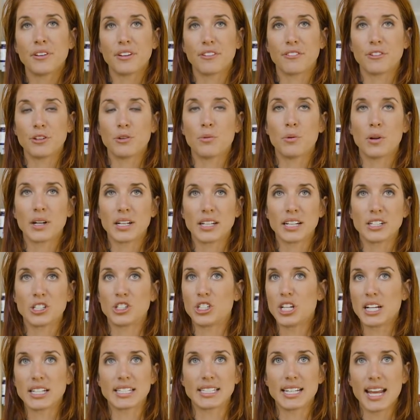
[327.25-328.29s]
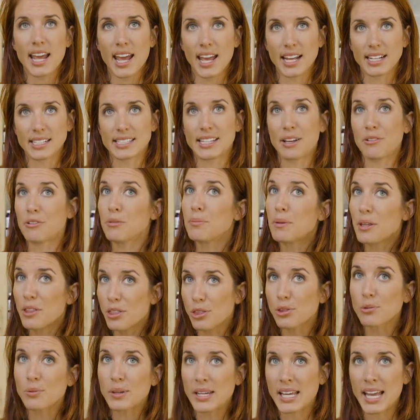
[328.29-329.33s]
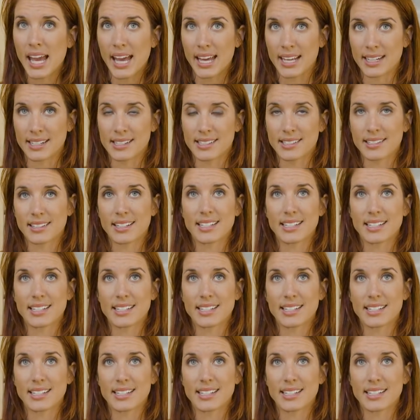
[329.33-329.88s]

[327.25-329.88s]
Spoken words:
if you wanted just eggs, that would be 3 eggs,